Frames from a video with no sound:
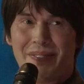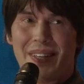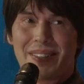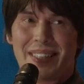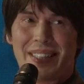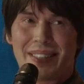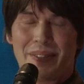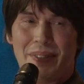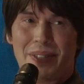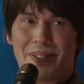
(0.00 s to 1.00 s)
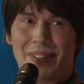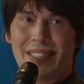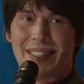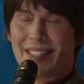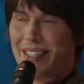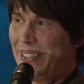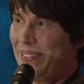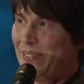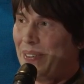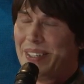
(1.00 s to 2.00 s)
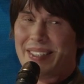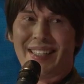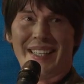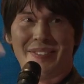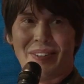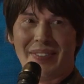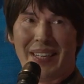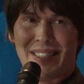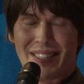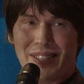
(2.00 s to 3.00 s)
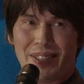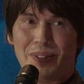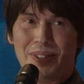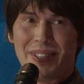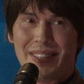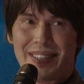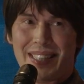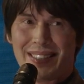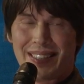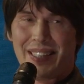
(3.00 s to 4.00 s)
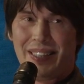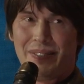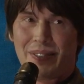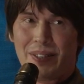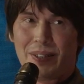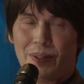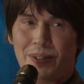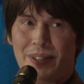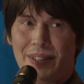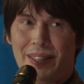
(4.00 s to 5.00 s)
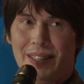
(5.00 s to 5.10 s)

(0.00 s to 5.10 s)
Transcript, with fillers: of those things can be true. These are the kind of, when you said they're driven into contortions, yeah. That's the kind of contortion